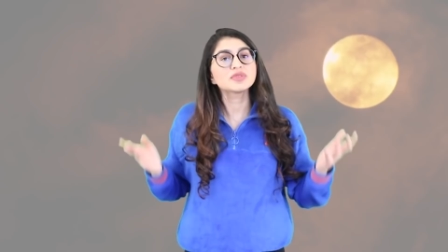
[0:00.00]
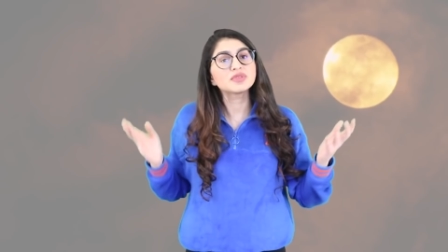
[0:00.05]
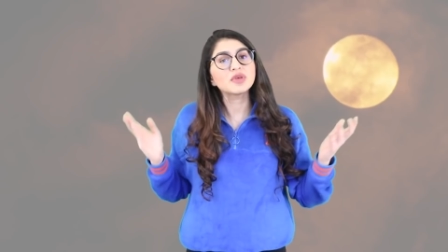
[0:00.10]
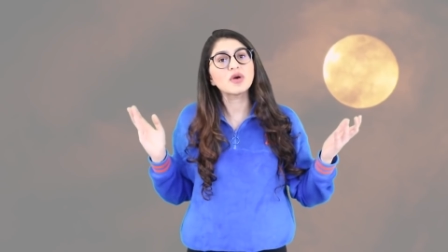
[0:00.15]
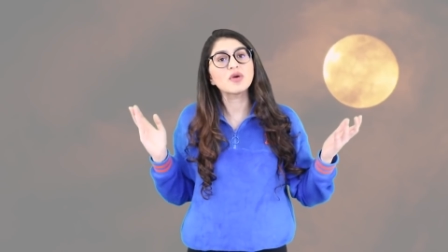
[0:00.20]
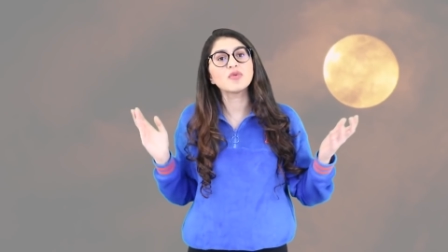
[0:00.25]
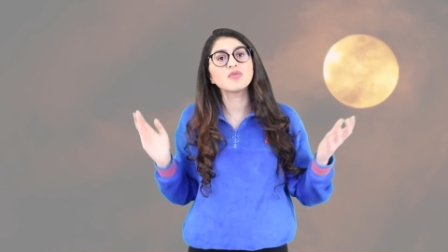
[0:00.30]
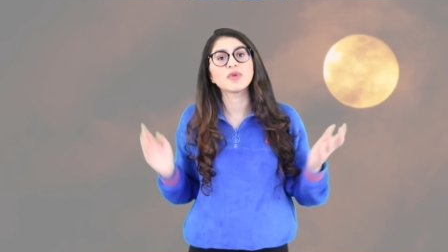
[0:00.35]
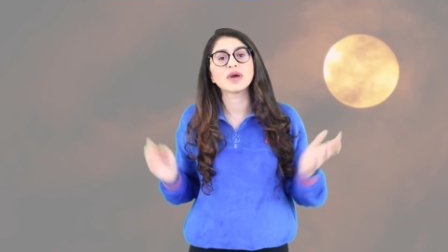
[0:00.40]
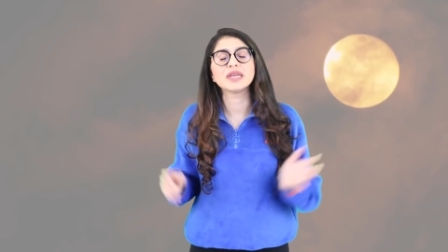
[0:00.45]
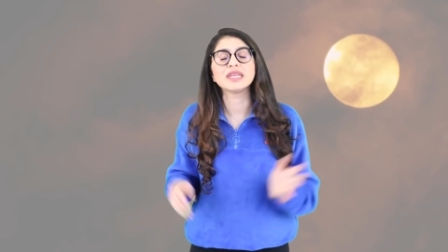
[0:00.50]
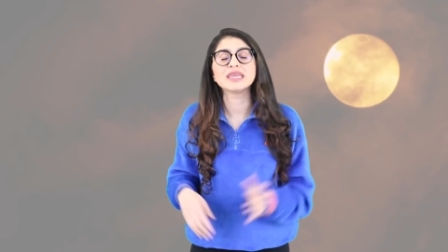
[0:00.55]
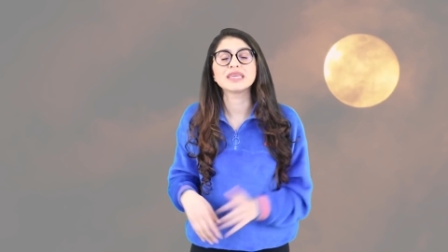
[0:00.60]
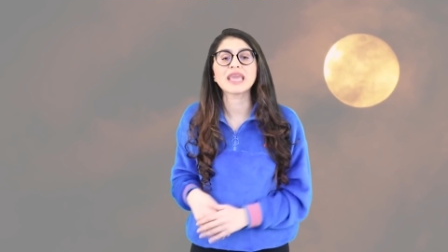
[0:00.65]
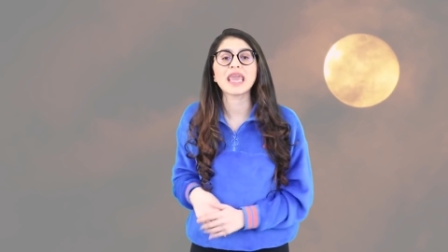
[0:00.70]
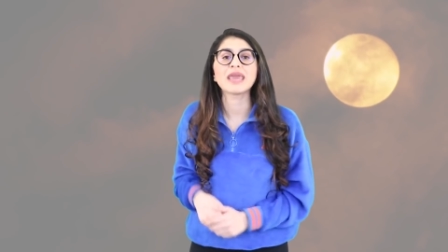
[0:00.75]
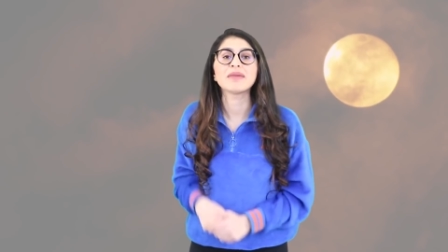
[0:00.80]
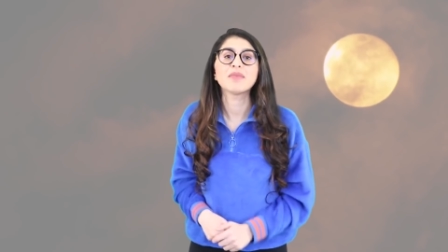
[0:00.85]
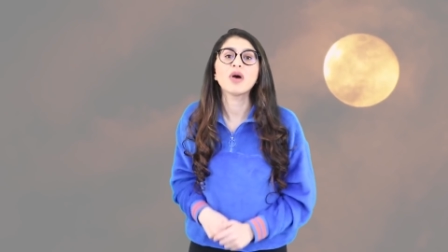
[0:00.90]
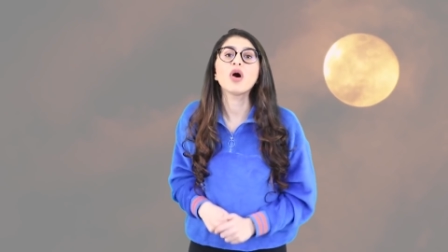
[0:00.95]
So when he
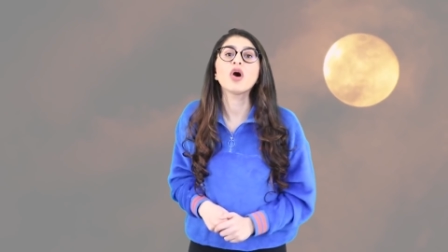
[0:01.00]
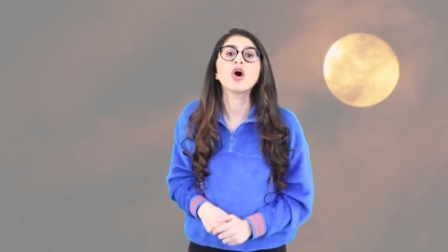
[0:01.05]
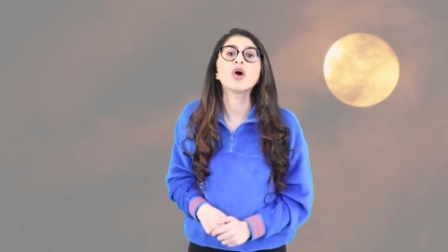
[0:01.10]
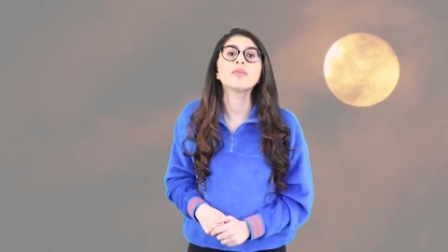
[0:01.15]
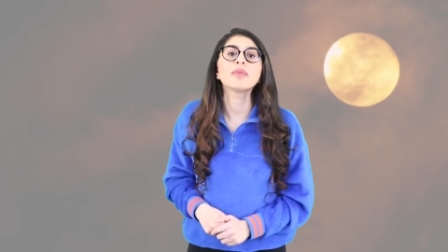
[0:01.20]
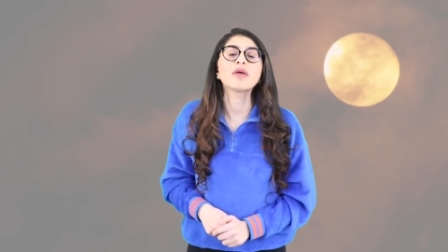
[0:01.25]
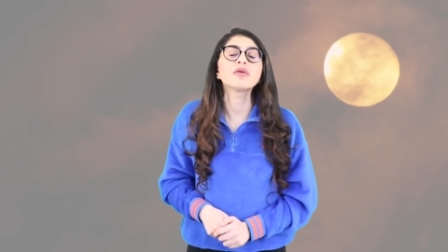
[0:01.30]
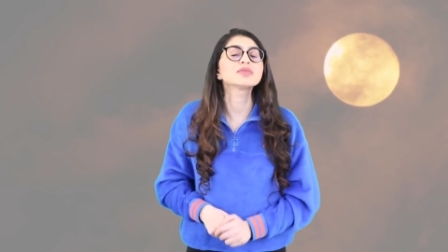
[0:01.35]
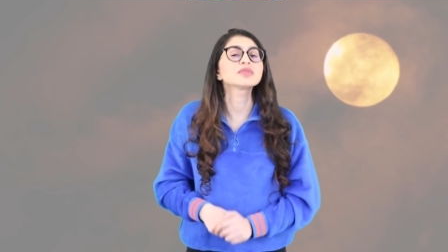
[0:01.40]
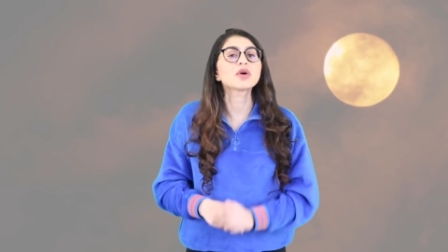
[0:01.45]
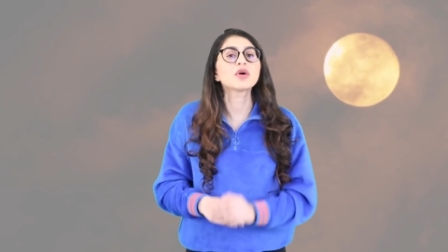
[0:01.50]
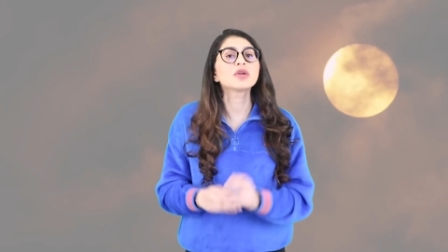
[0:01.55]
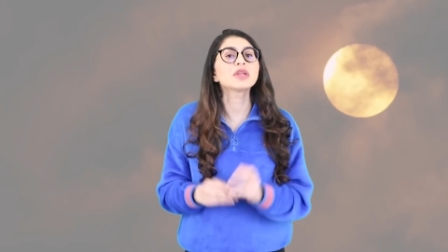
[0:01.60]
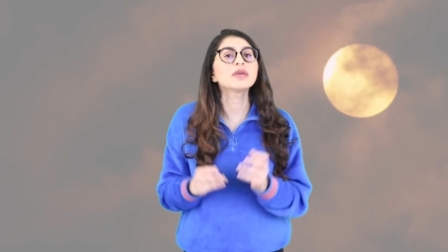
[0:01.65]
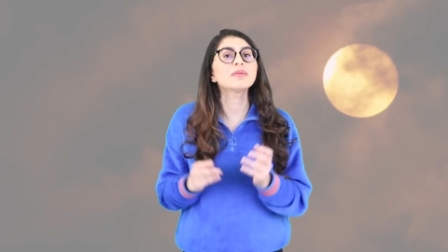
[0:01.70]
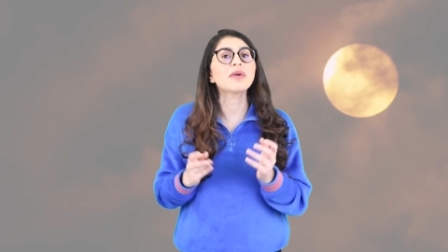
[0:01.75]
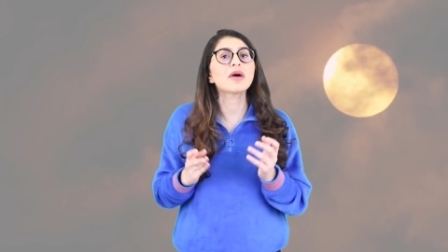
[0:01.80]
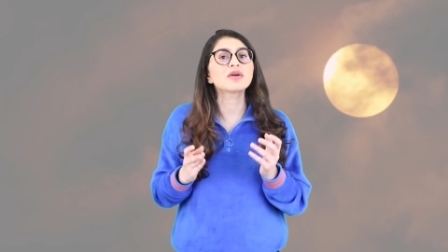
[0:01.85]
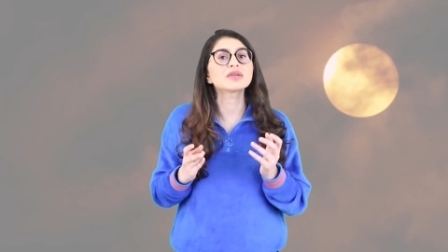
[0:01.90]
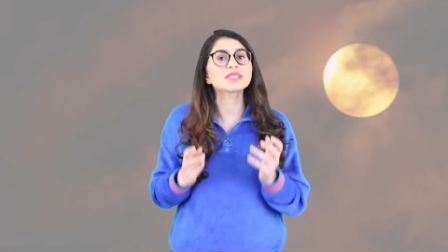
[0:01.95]
came home, it was
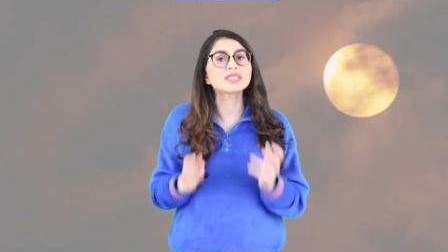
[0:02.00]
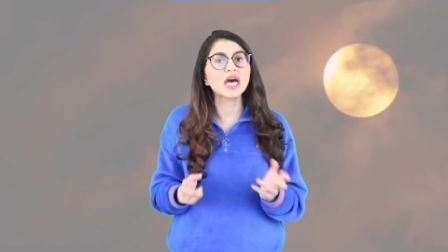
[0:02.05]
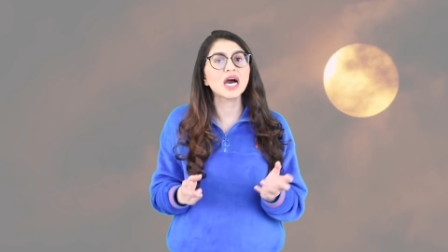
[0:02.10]
only about